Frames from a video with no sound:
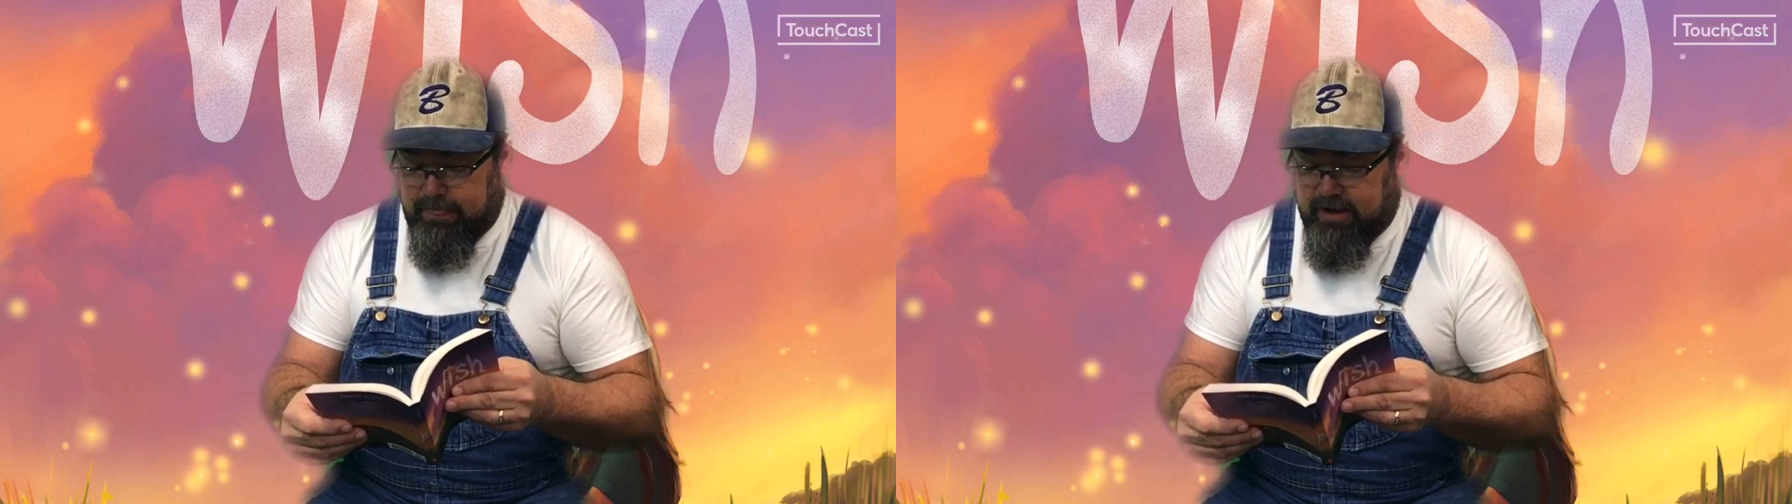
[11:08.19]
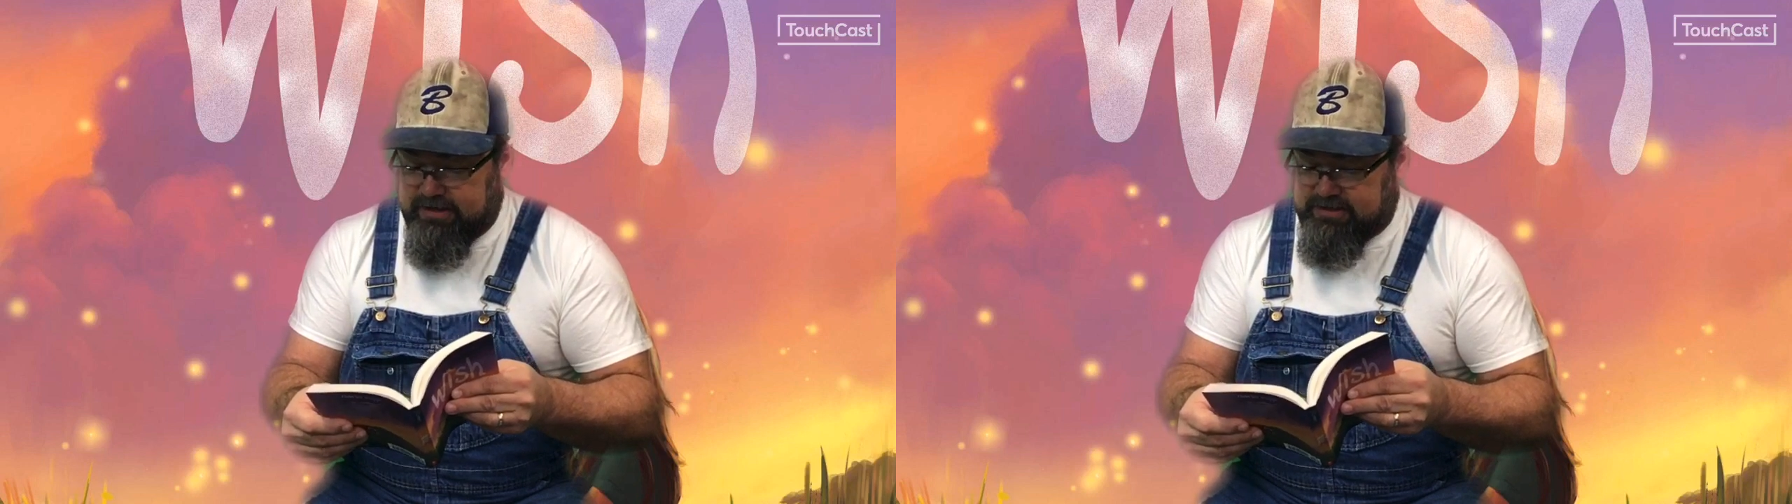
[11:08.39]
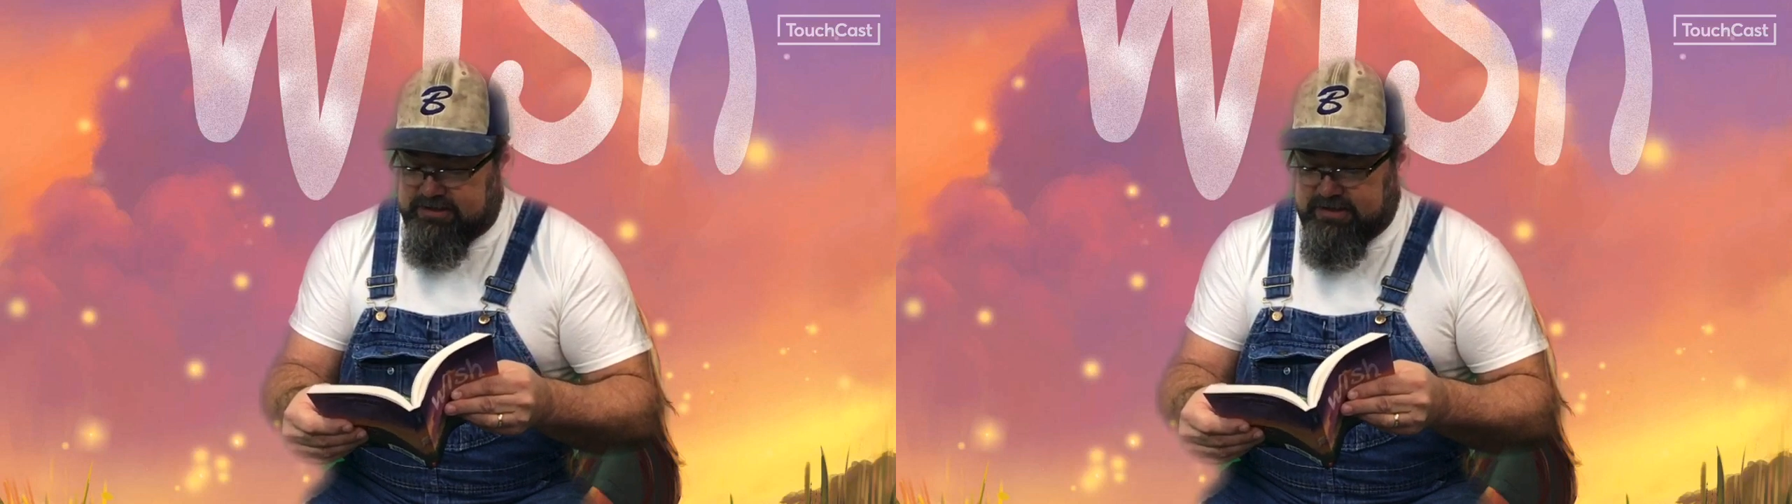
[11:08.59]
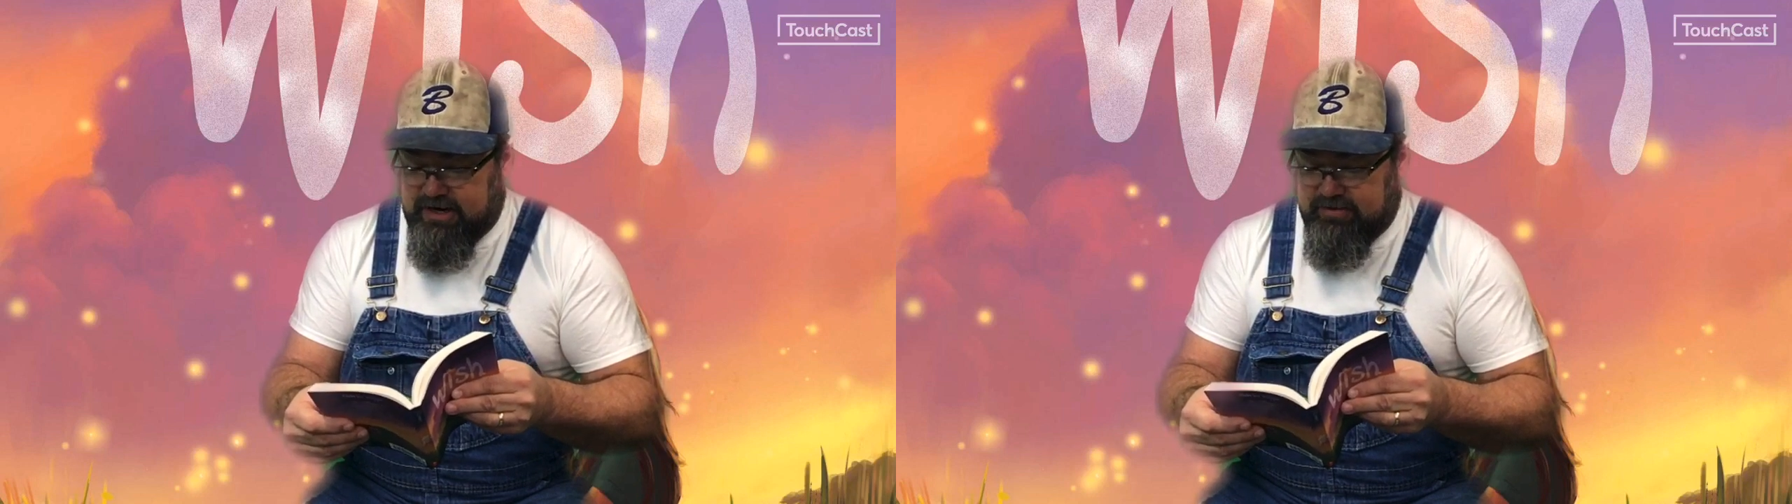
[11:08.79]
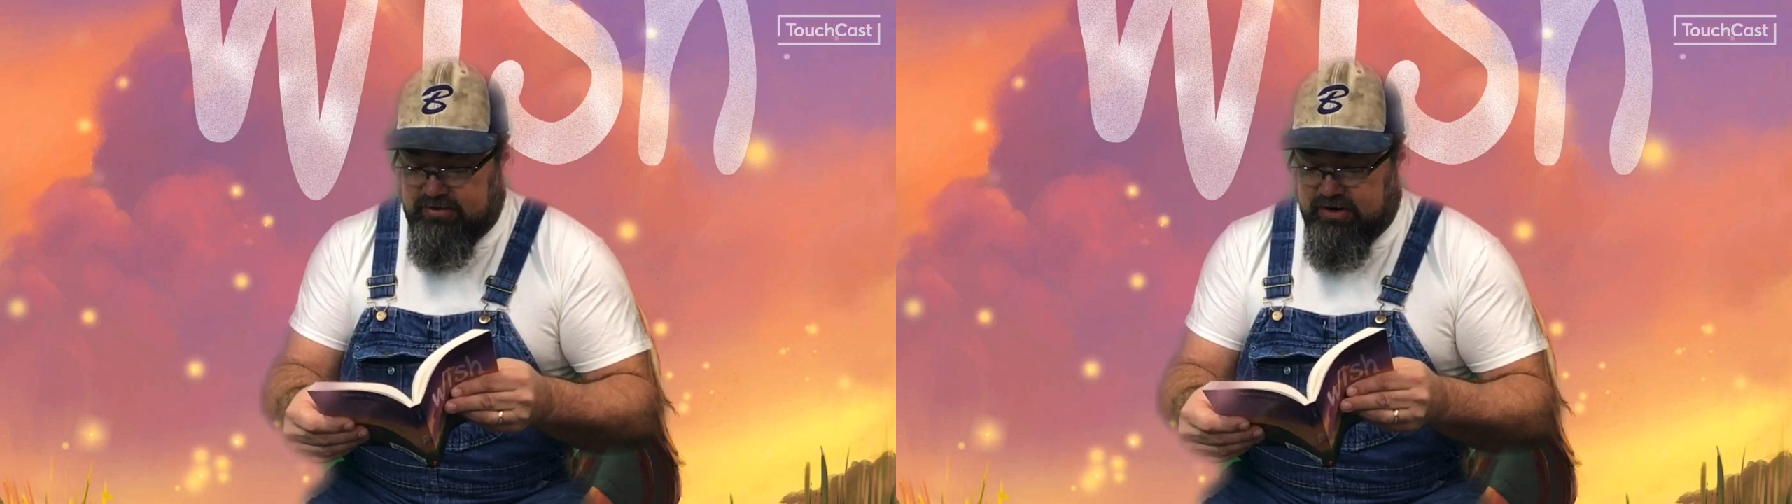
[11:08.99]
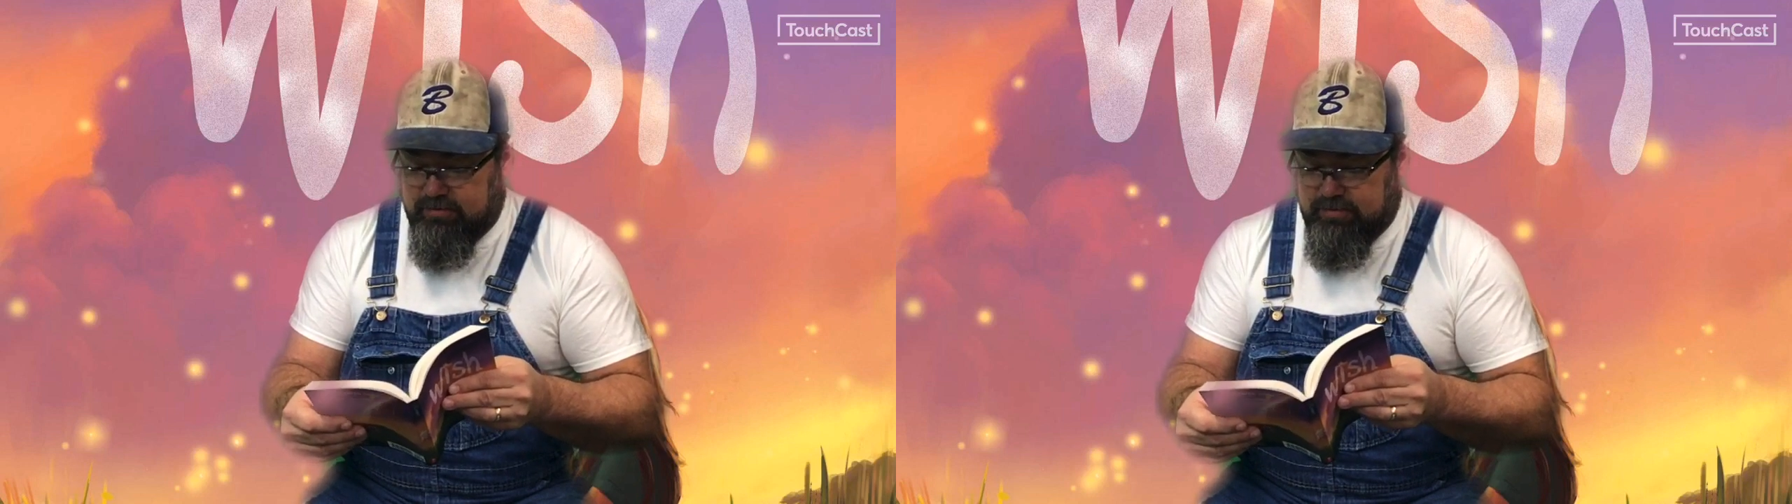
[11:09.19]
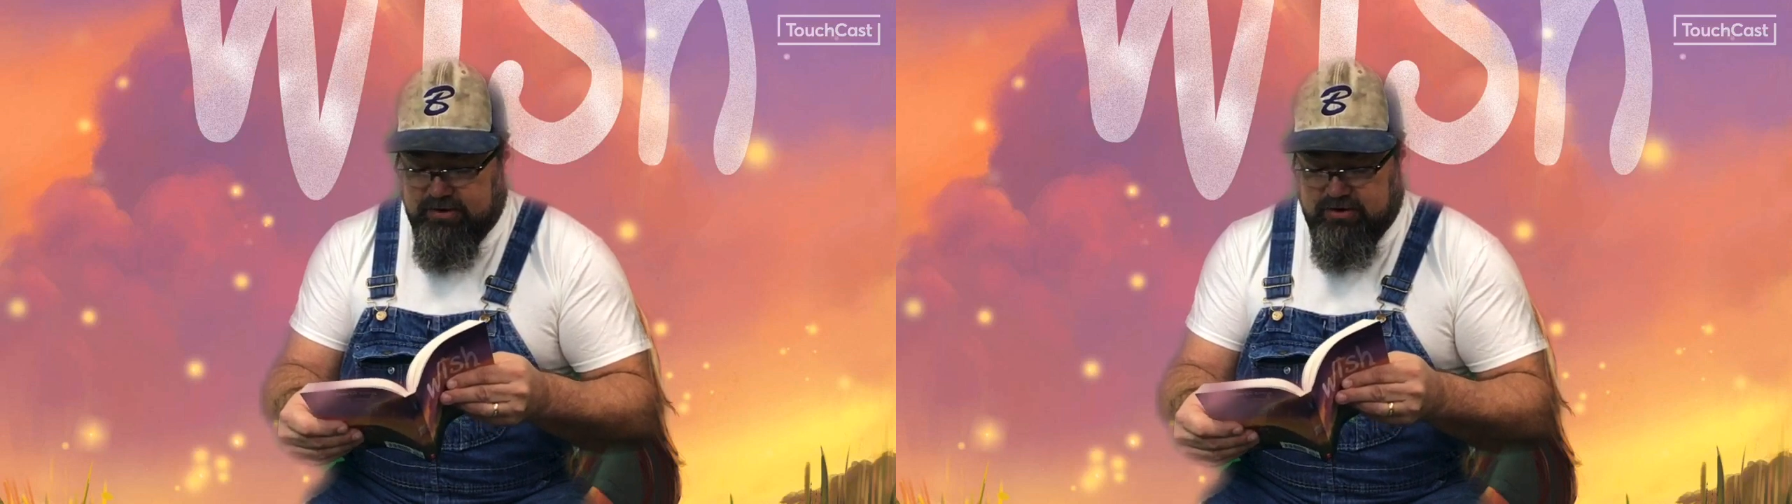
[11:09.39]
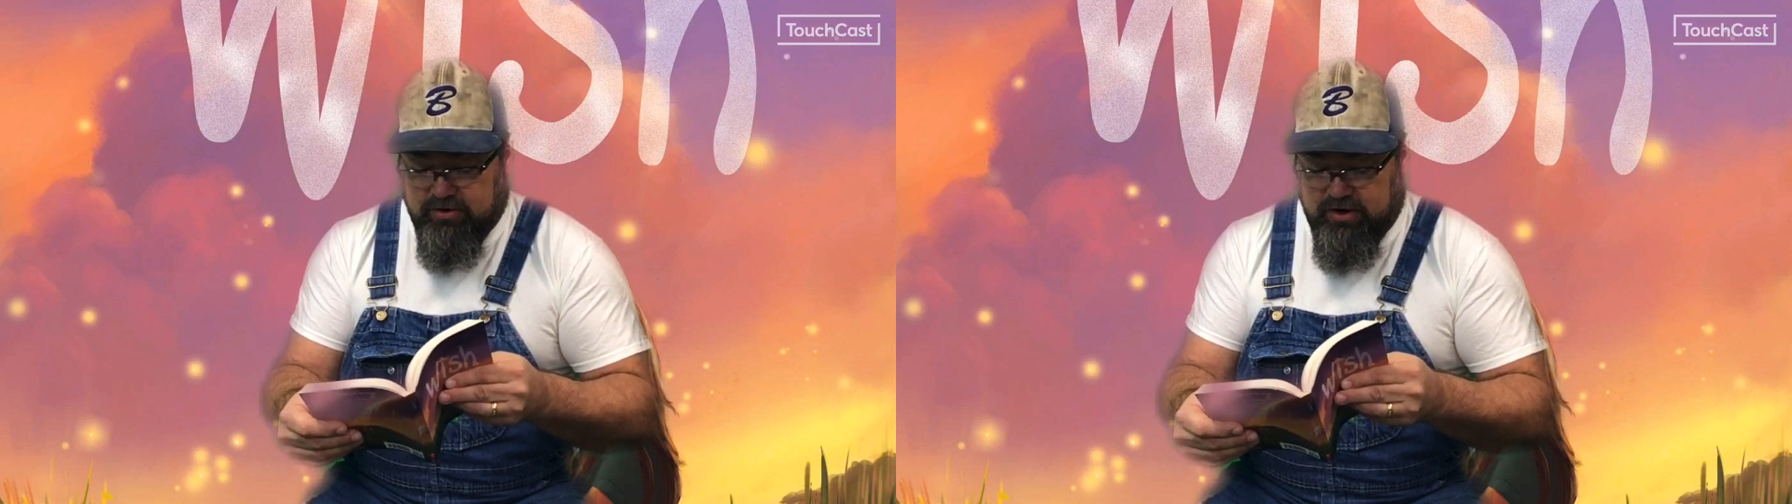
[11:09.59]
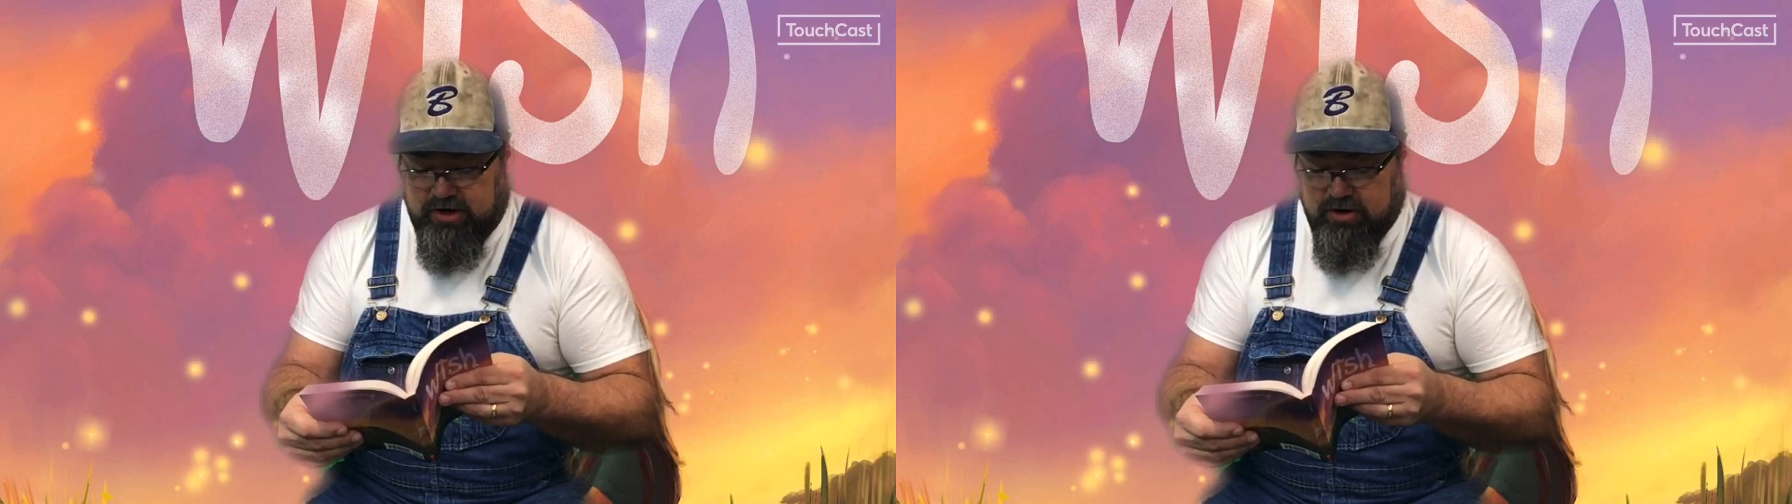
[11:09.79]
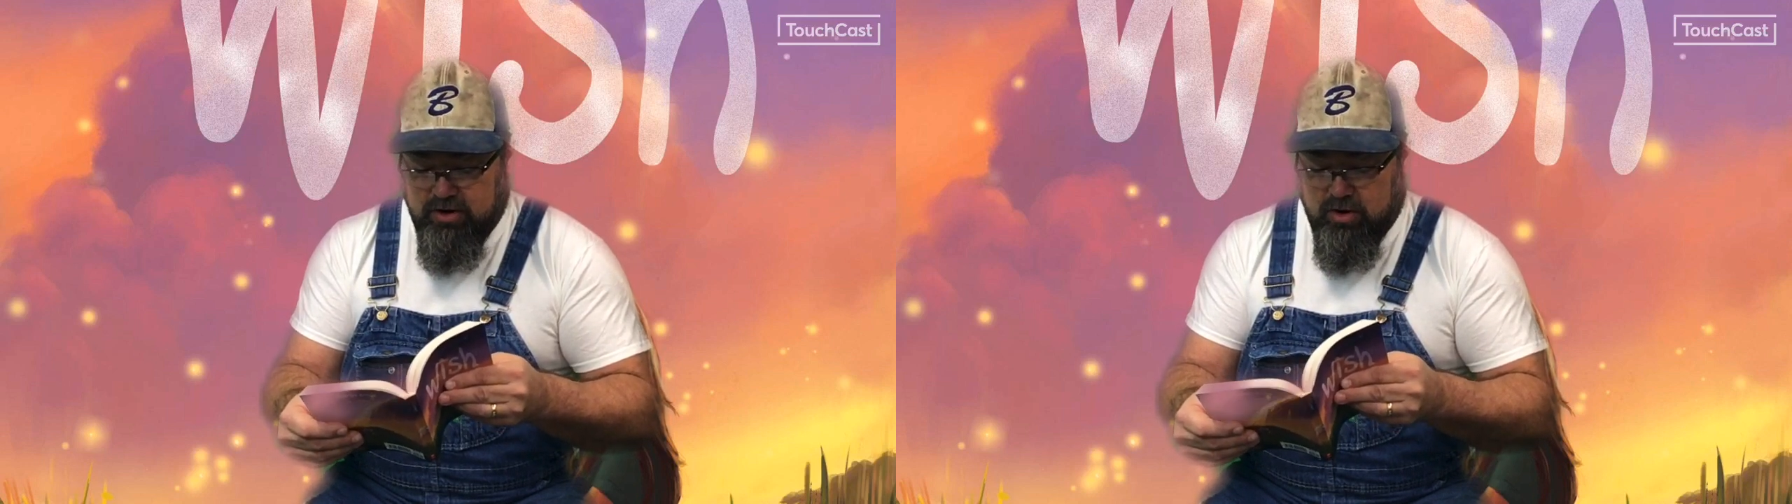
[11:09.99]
I stayed there by the creek,